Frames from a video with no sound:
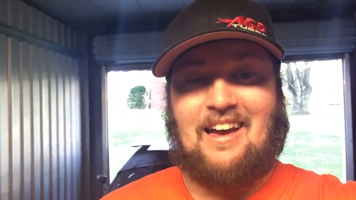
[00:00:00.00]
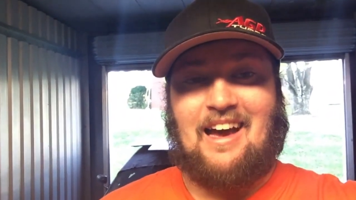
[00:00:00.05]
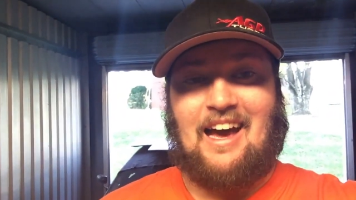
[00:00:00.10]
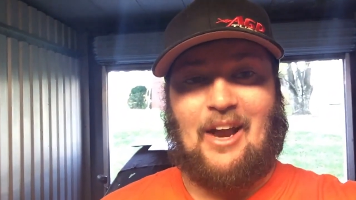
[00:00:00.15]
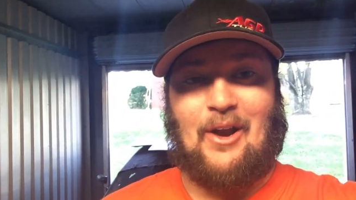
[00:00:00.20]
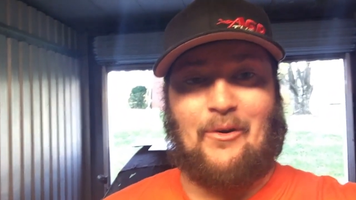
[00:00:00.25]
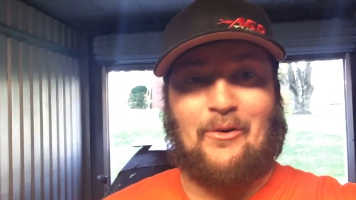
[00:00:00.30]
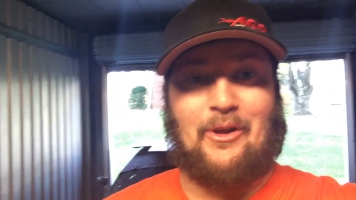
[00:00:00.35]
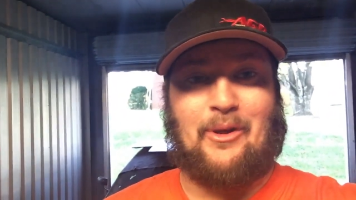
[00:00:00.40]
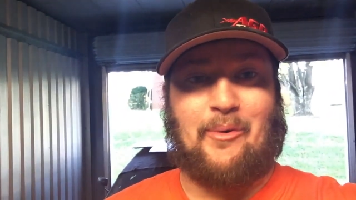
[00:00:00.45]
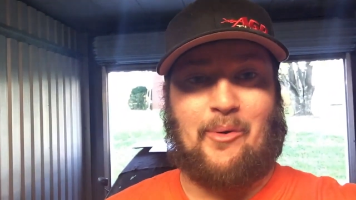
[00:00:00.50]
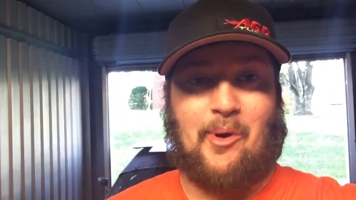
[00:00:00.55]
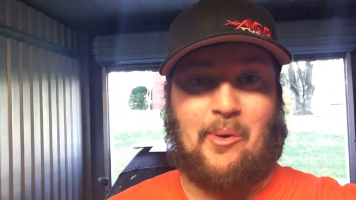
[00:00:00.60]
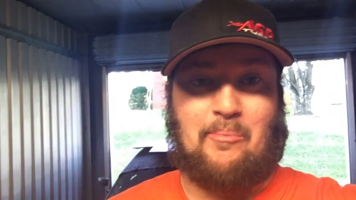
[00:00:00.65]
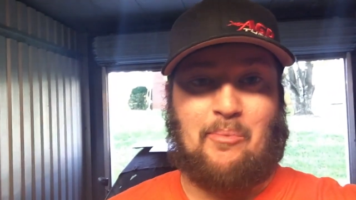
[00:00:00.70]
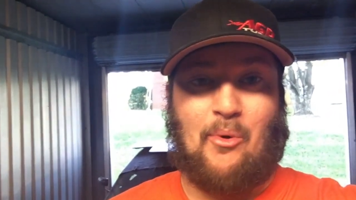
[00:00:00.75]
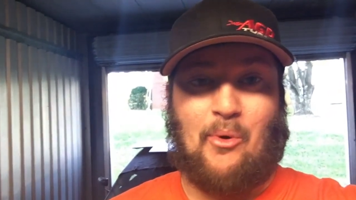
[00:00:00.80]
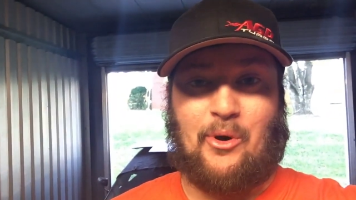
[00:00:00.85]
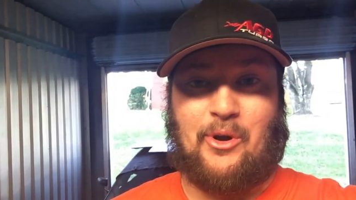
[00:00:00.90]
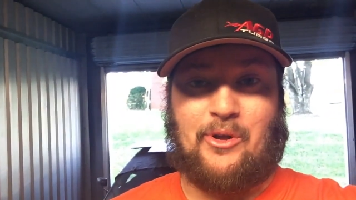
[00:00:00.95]
don't really want
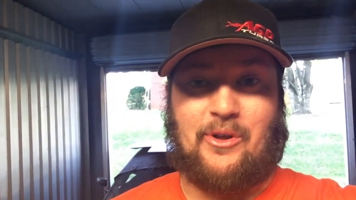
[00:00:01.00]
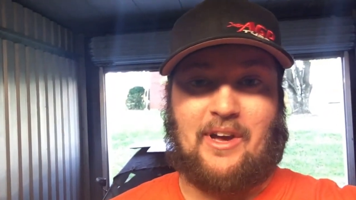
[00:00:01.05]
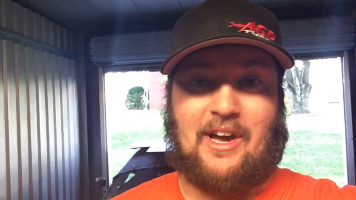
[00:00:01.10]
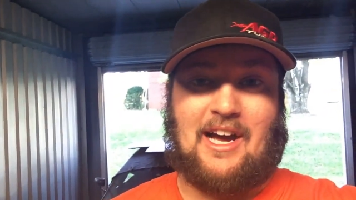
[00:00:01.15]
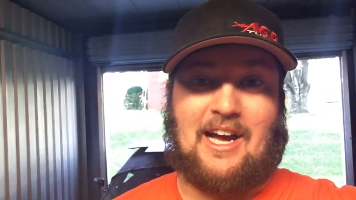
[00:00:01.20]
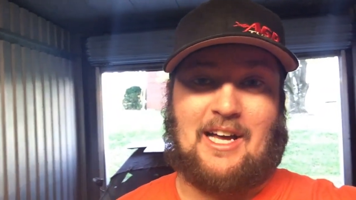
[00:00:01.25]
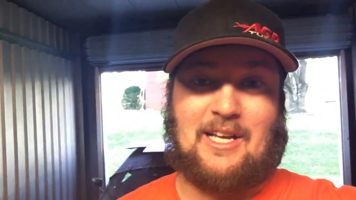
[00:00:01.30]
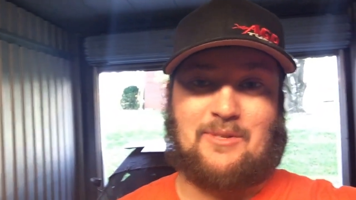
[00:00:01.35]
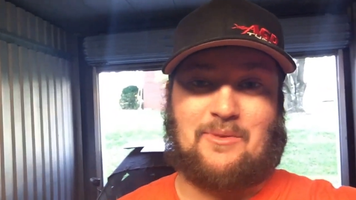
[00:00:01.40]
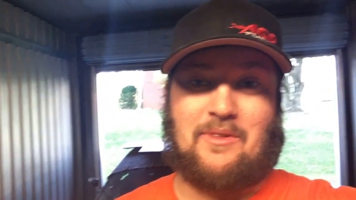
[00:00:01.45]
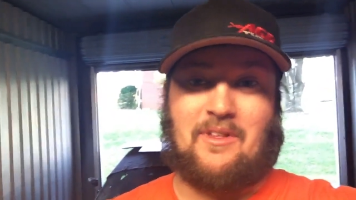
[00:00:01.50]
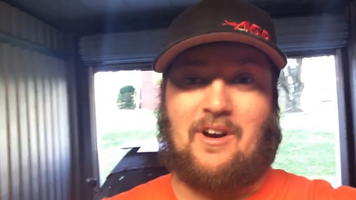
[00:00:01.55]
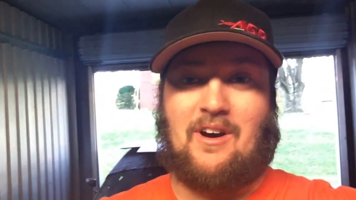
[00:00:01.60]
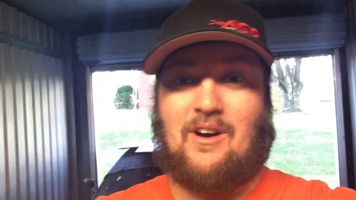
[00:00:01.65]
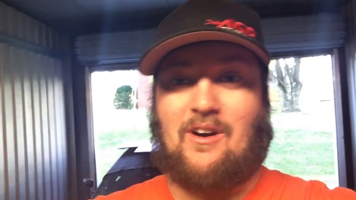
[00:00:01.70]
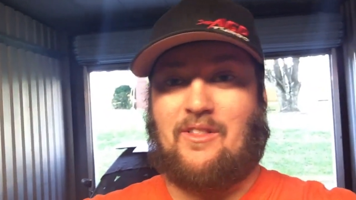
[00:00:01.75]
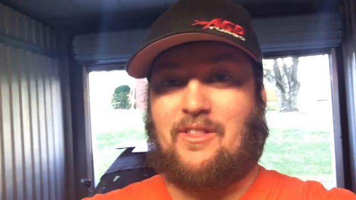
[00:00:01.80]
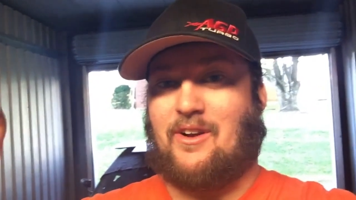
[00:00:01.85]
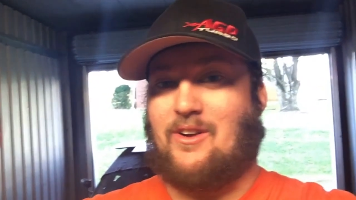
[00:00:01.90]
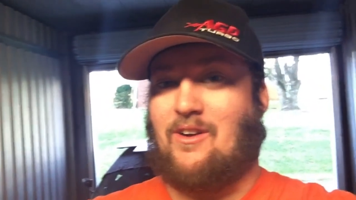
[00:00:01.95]
to bore you guys with
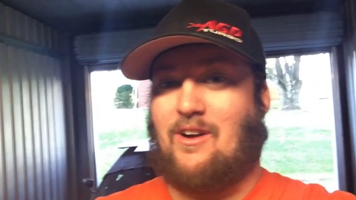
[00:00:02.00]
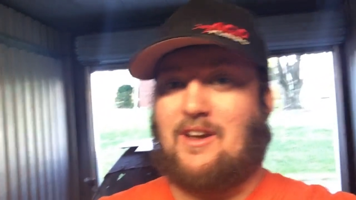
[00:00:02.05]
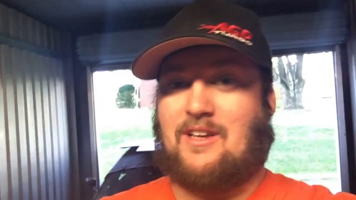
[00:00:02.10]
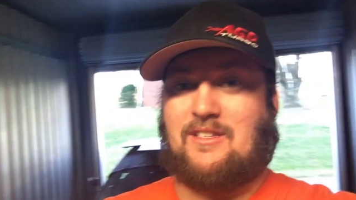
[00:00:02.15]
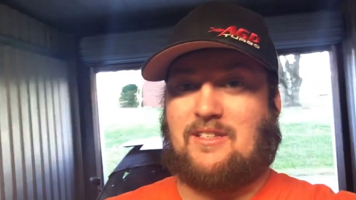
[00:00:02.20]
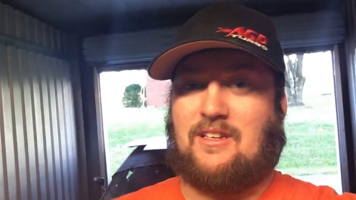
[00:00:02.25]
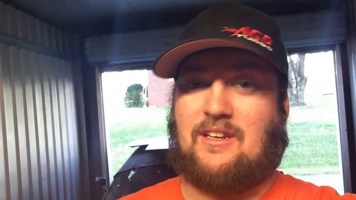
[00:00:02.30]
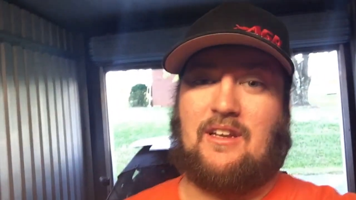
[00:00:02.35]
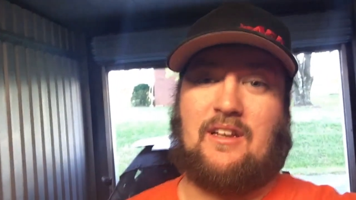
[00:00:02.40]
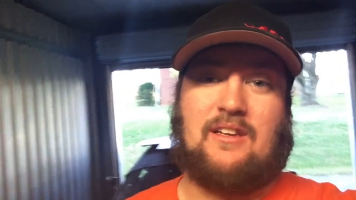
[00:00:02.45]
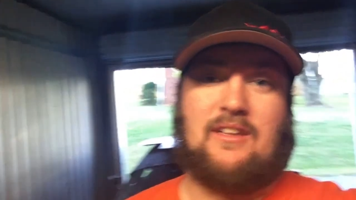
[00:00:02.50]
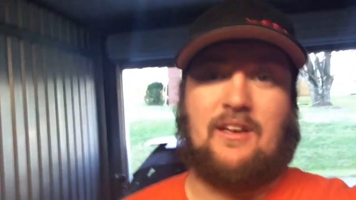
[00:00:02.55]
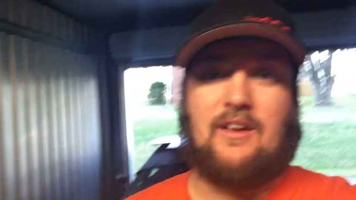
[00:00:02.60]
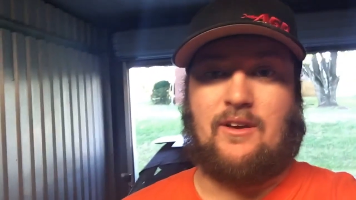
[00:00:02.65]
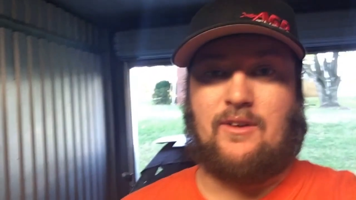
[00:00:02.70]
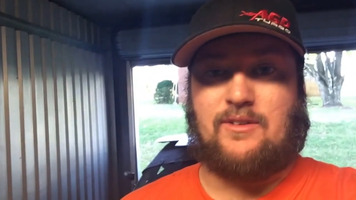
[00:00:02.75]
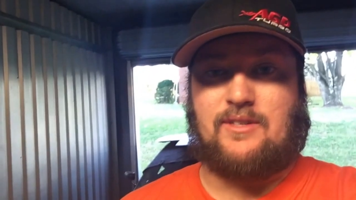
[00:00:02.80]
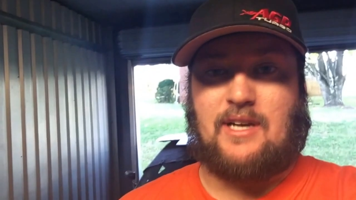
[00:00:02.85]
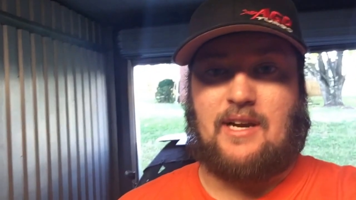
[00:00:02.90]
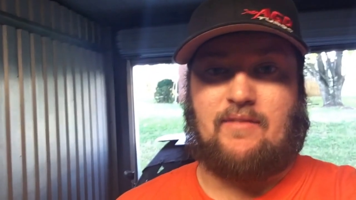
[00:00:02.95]
all the crazy
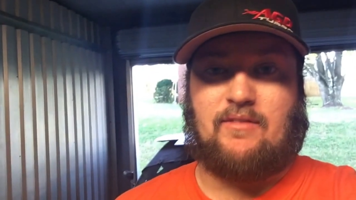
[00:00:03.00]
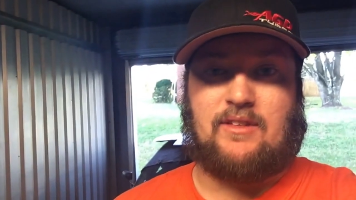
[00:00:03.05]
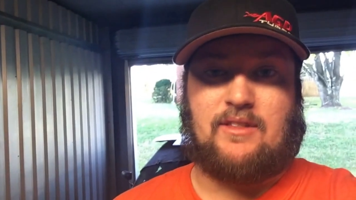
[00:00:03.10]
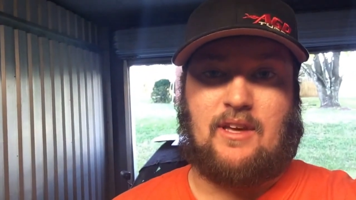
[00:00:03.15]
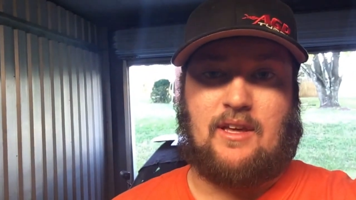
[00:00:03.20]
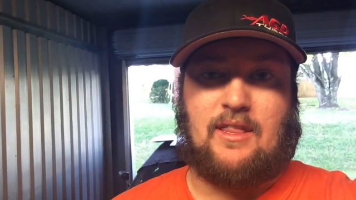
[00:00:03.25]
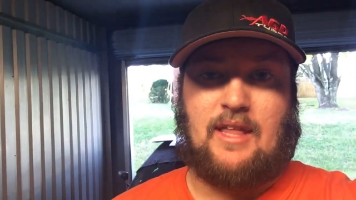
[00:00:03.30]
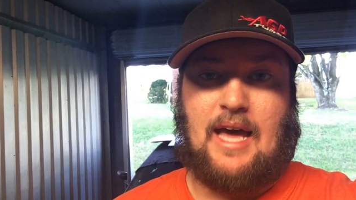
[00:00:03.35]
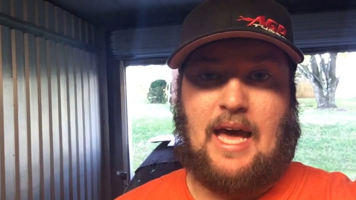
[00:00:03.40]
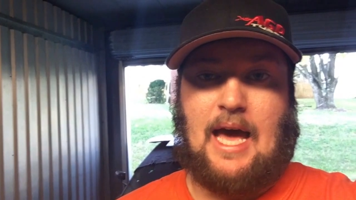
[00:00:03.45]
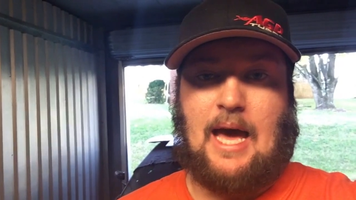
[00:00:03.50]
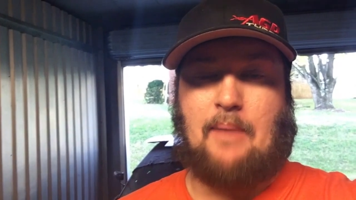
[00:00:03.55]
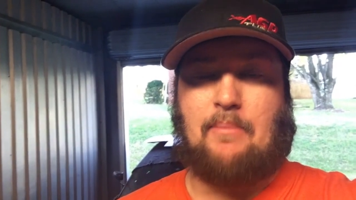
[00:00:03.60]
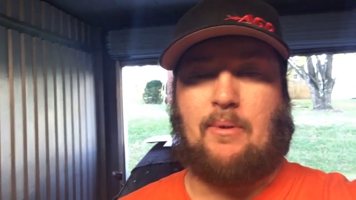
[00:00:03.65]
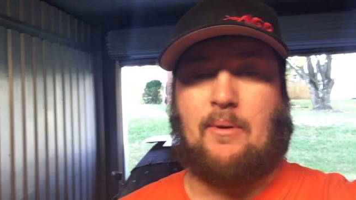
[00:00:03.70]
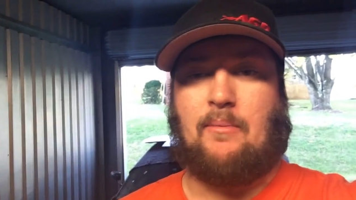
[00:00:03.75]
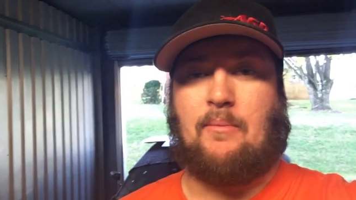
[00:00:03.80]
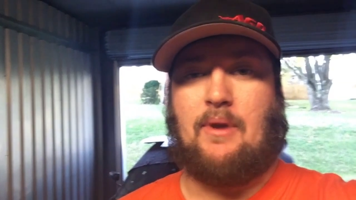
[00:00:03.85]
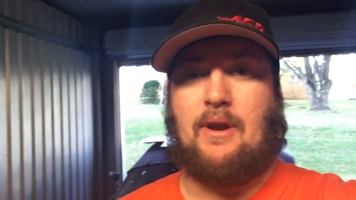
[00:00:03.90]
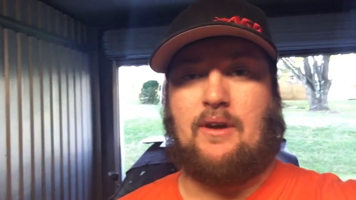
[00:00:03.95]
details and everything that
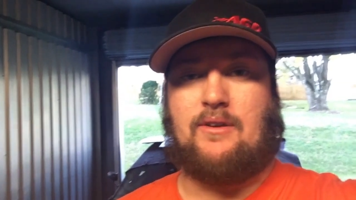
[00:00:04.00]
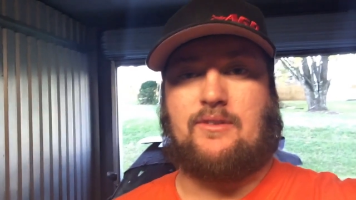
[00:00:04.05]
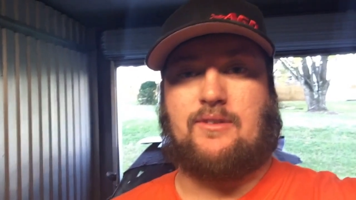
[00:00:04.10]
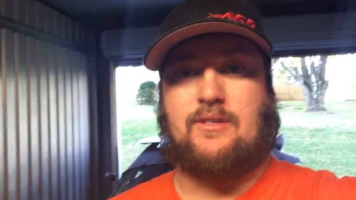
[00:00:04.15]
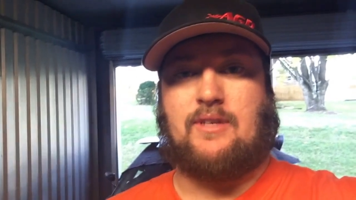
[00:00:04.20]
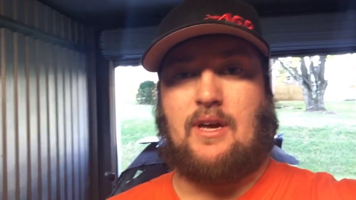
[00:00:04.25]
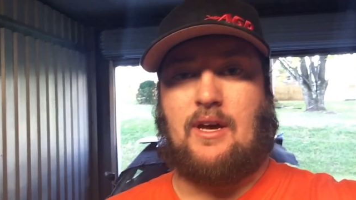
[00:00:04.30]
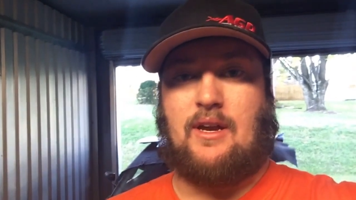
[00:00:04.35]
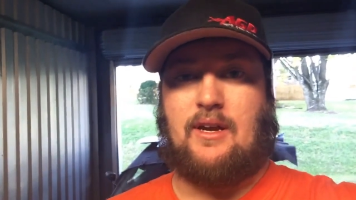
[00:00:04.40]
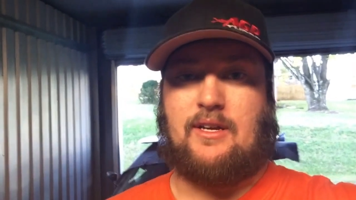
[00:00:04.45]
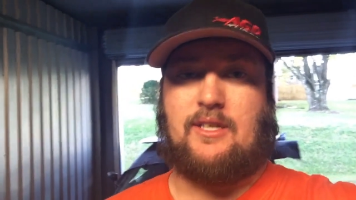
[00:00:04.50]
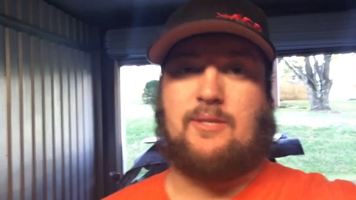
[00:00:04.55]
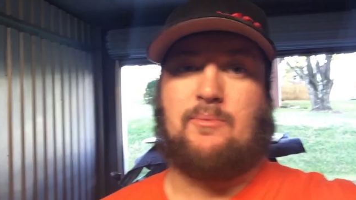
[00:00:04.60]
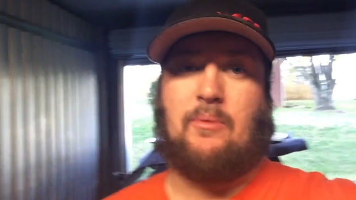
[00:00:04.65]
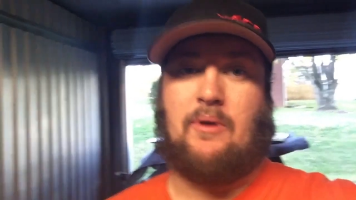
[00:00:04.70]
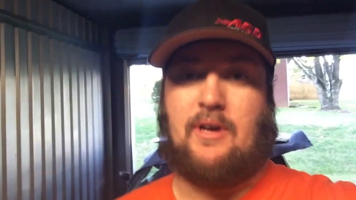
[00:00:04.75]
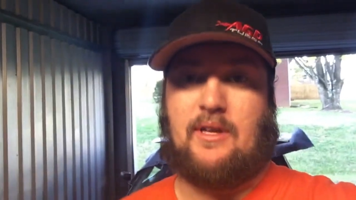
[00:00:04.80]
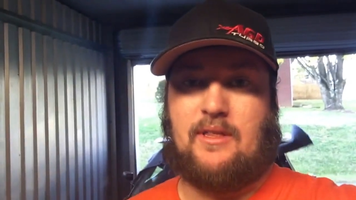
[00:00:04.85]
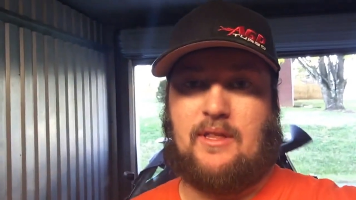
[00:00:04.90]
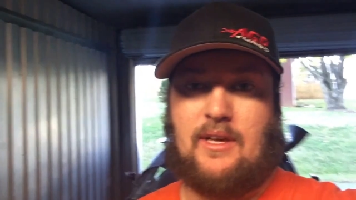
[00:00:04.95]
happened, but I'll just kind of
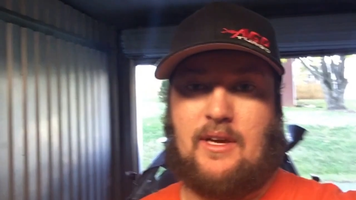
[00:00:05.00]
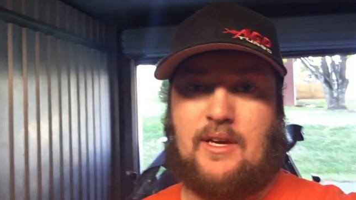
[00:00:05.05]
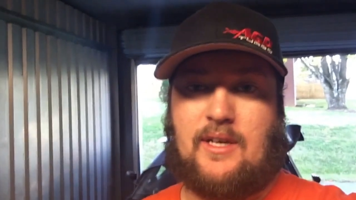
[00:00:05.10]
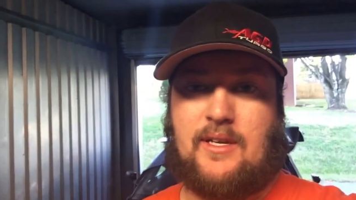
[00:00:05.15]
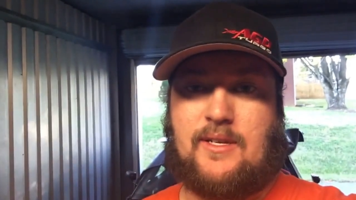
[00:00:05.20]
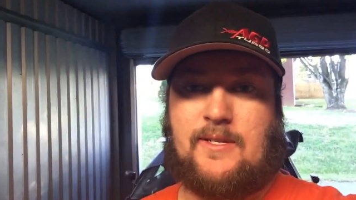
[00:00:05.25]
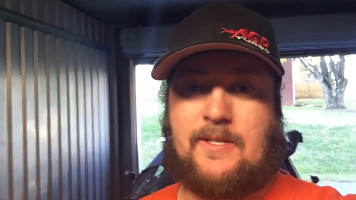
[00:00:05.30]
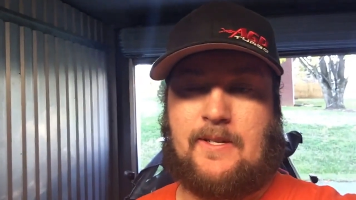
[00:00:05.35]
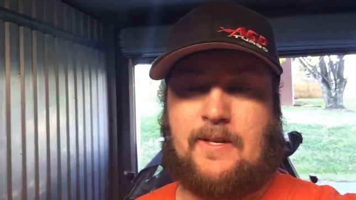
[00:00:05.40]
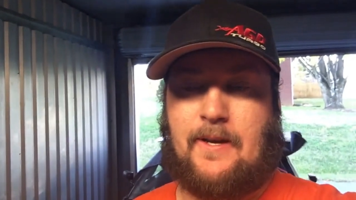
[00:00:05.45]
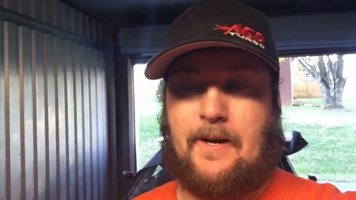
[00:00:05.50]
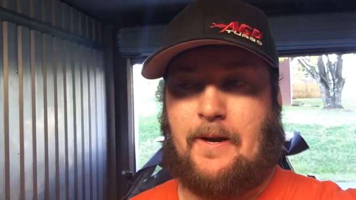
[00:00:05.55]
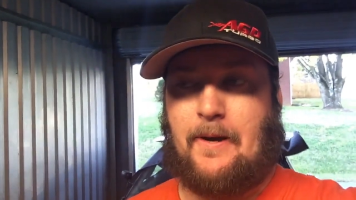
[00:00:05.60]
explain things.